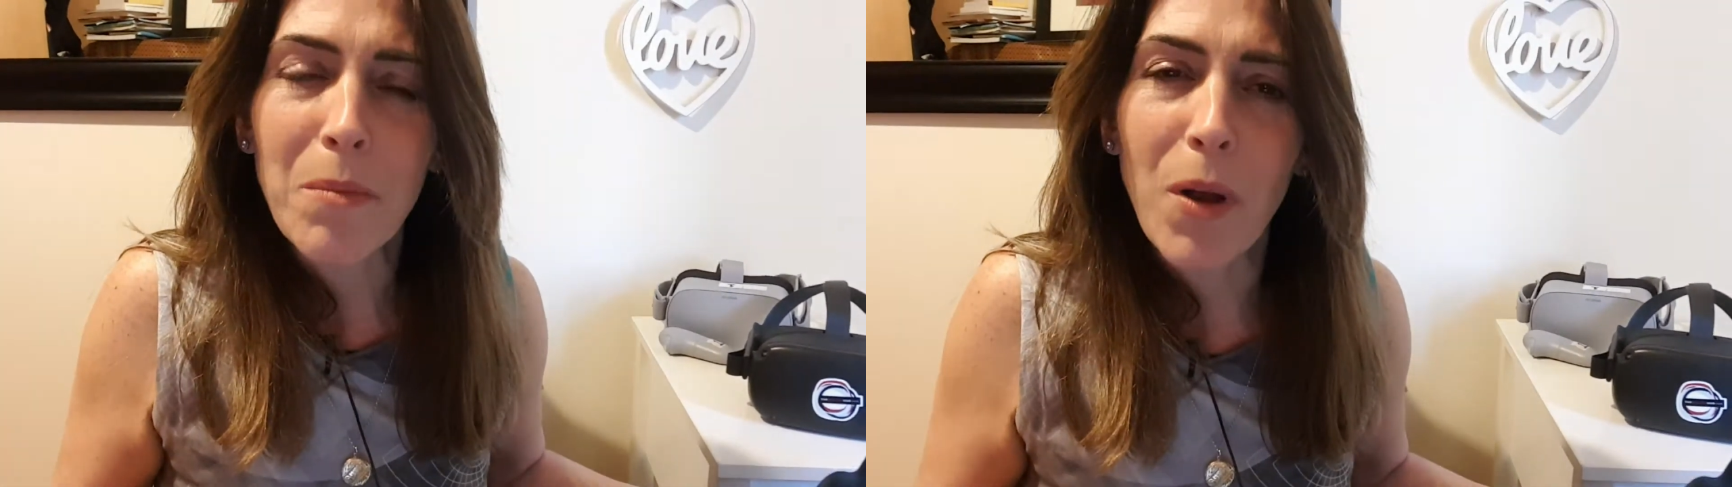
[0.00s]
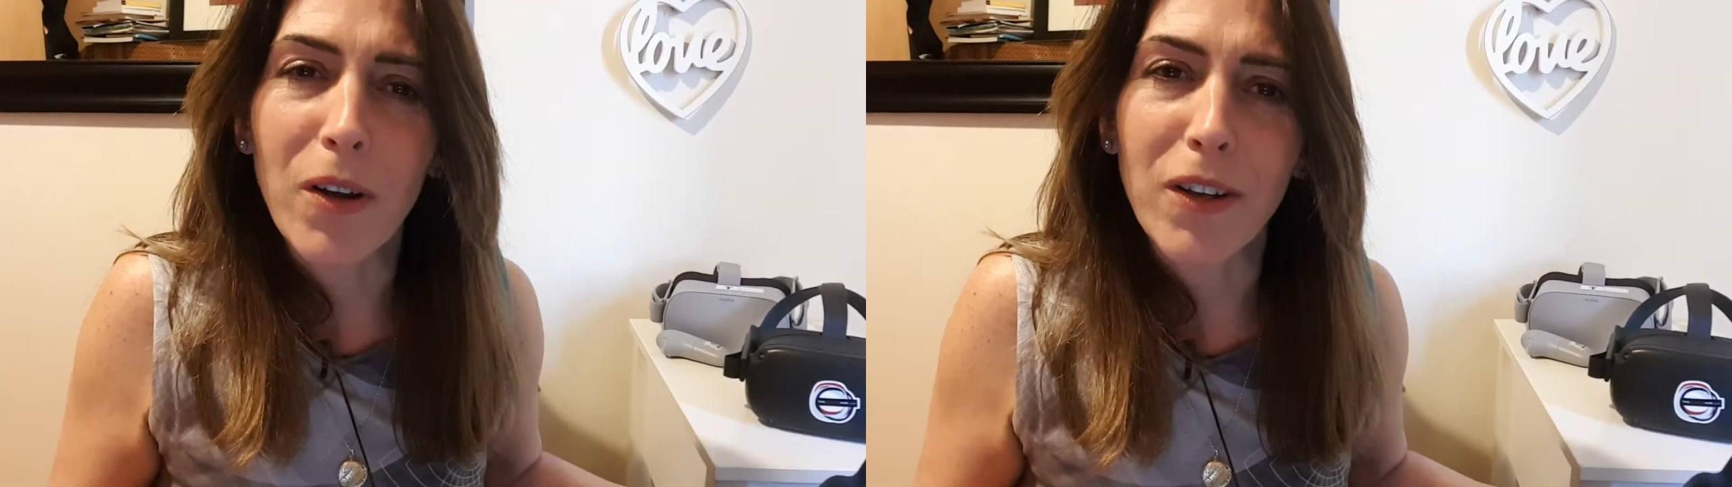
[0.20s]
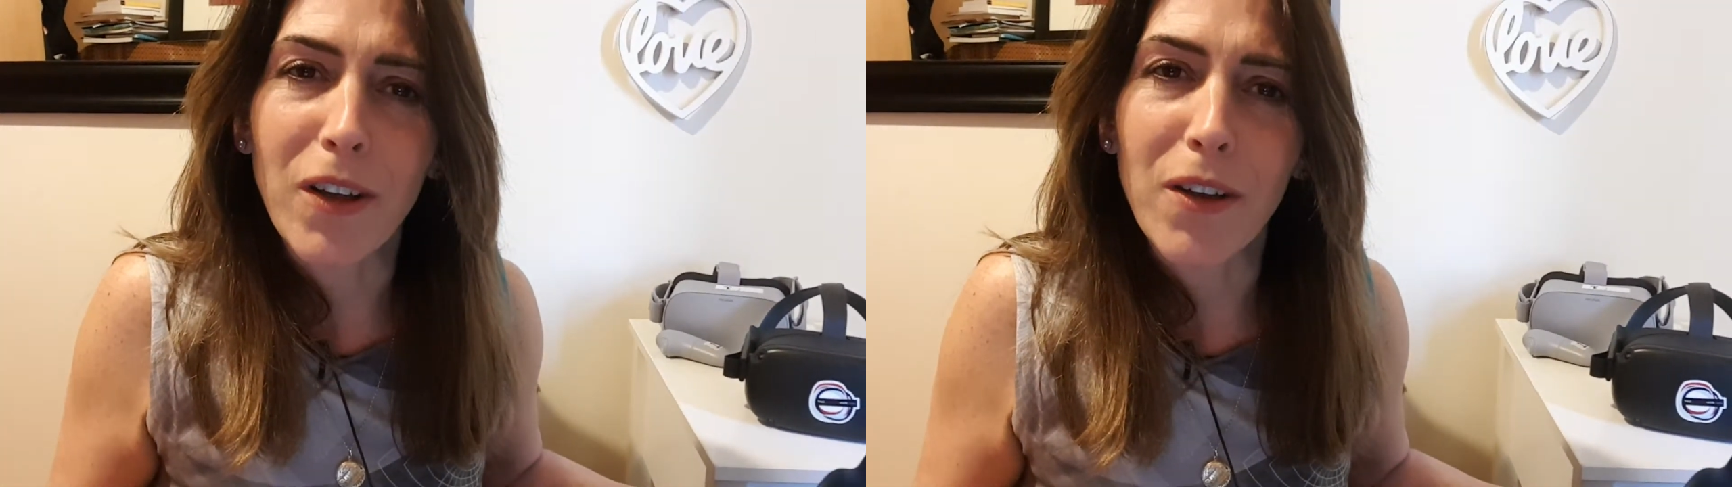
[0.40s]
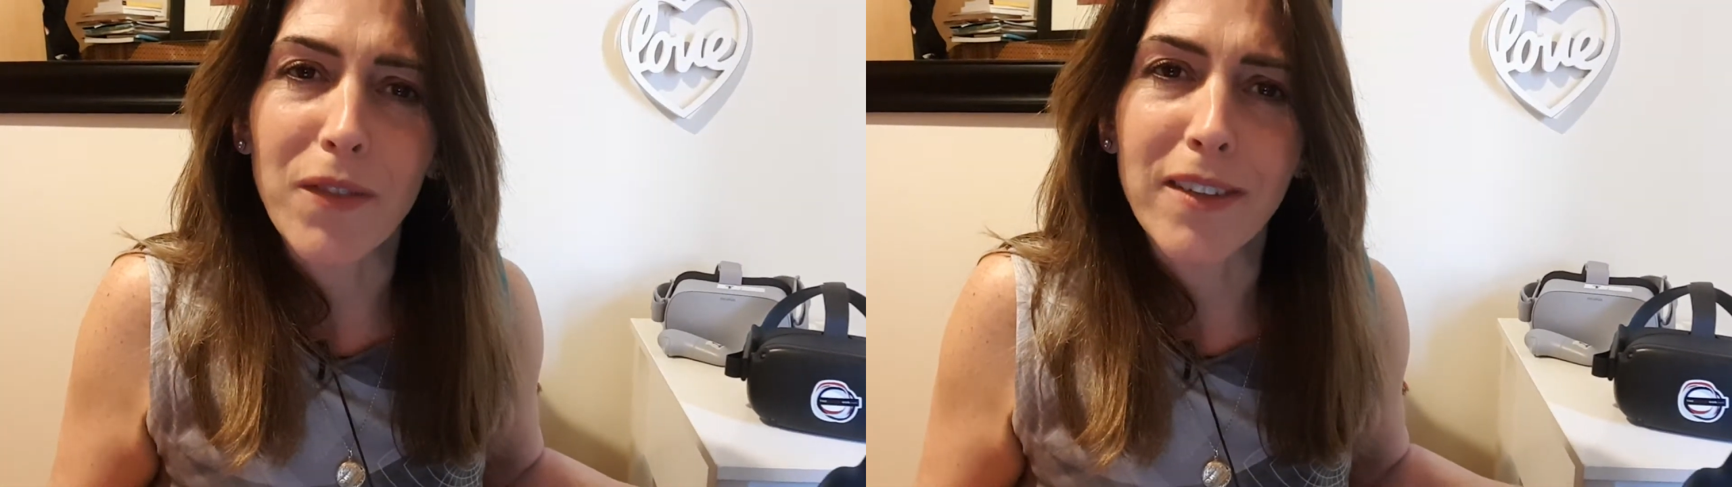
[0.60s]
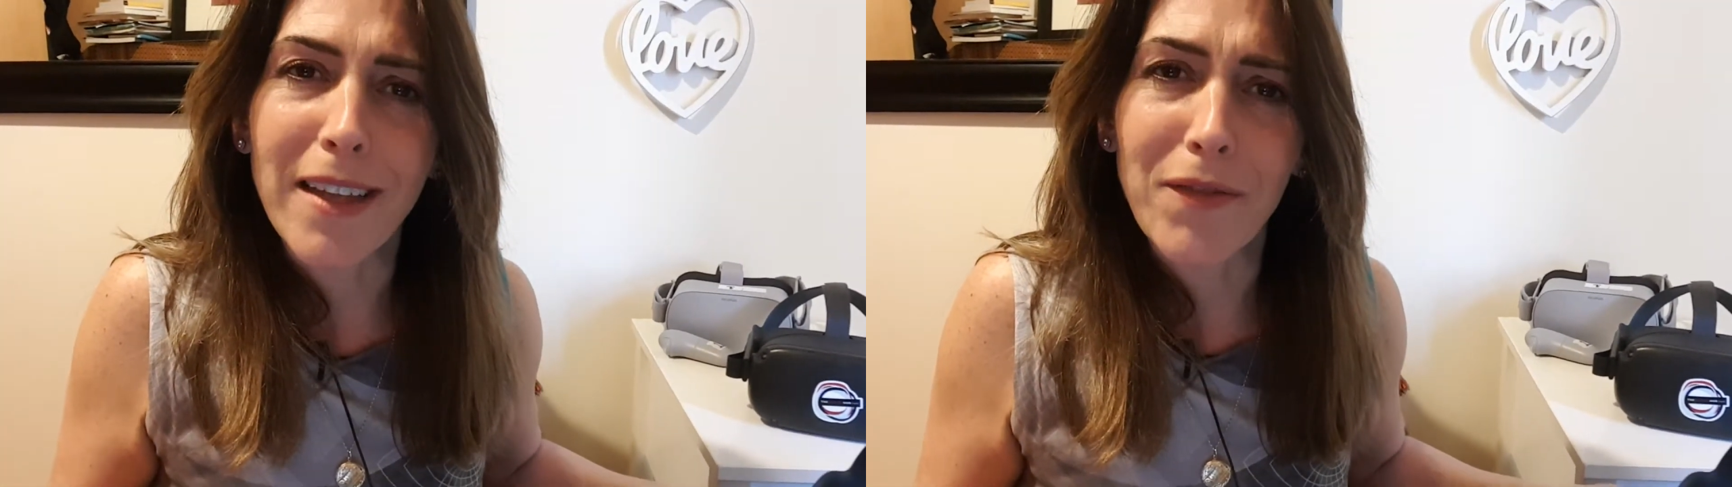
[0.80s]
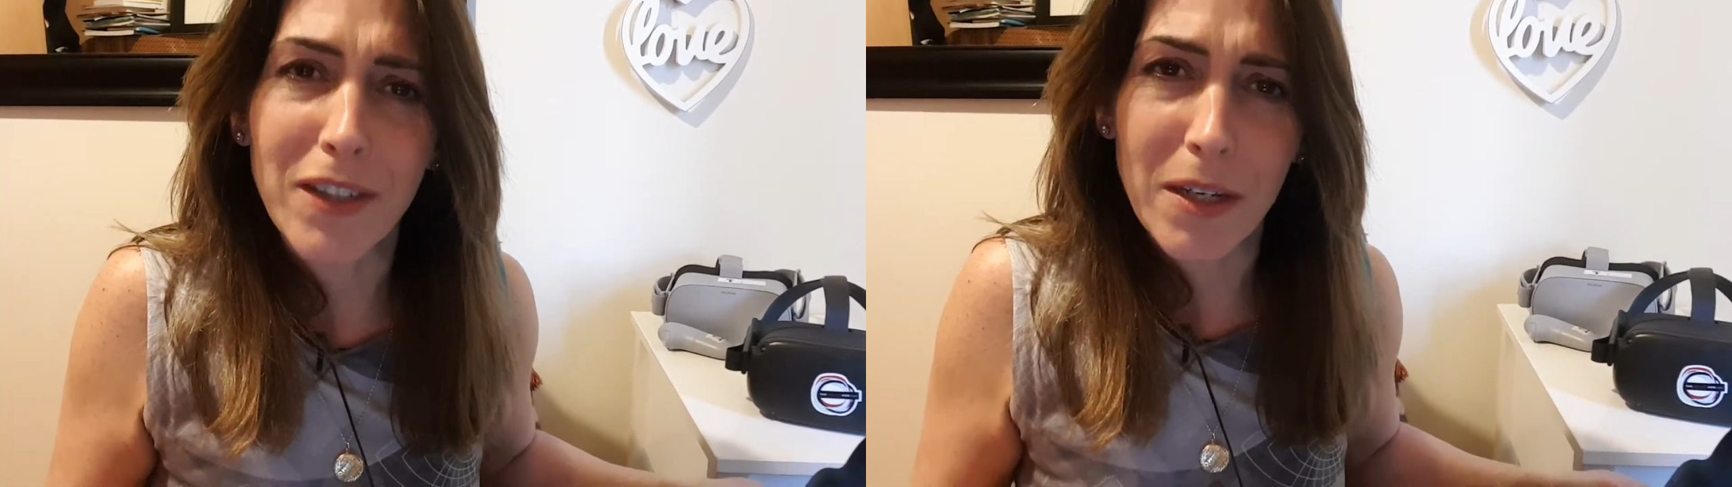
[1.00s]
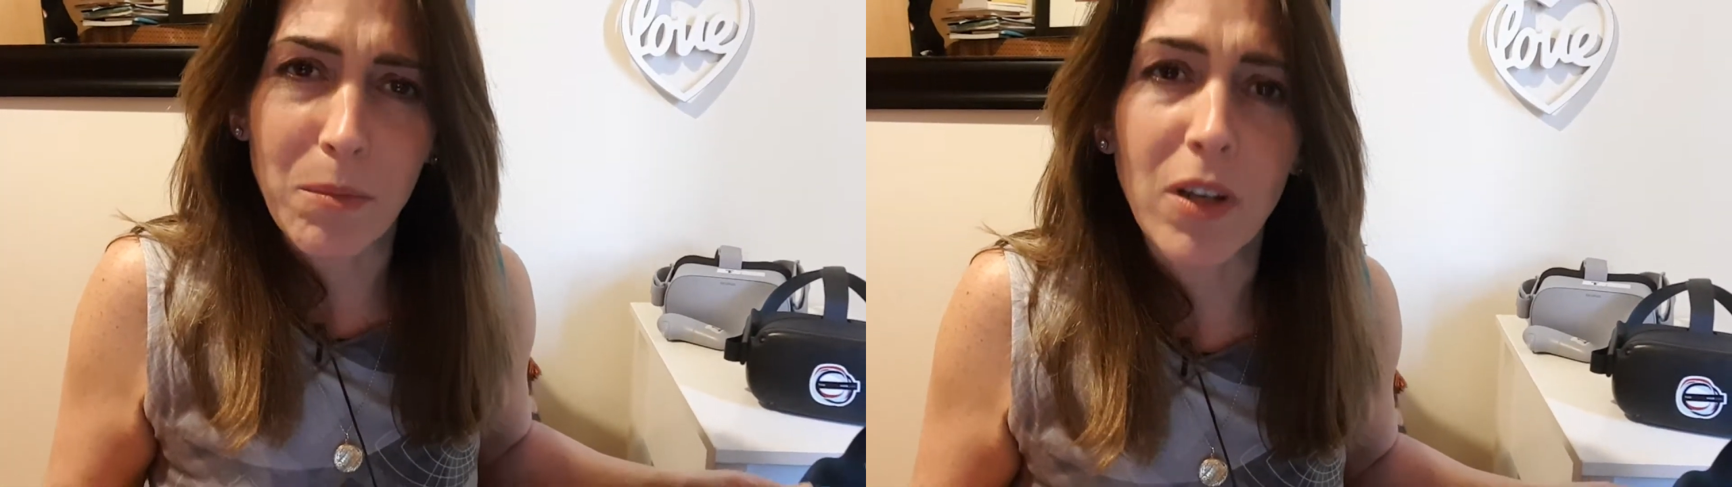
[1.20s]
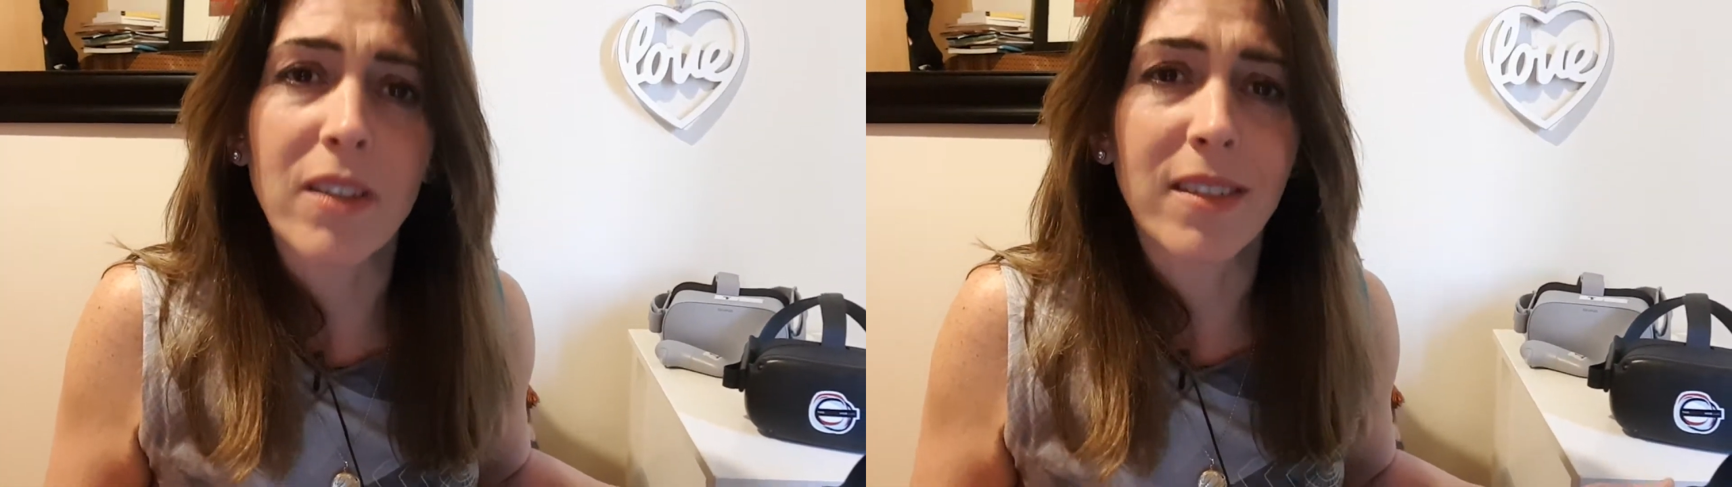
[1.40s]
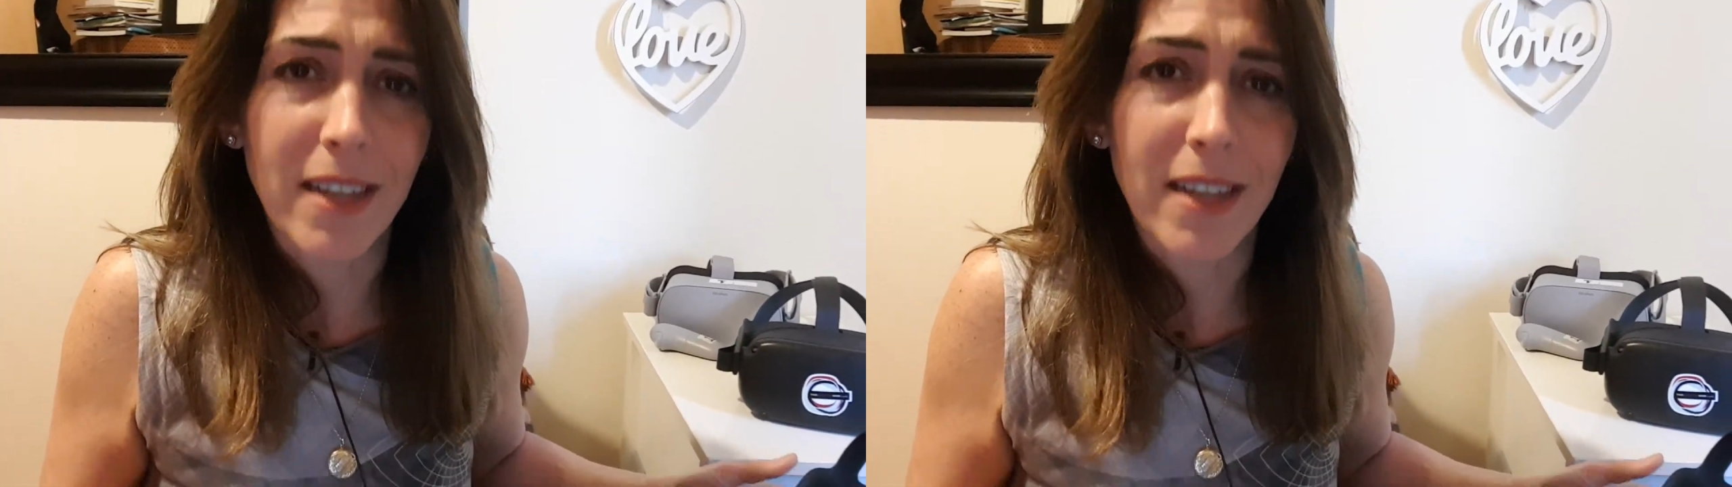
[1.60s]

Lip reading: part of the 17 plus,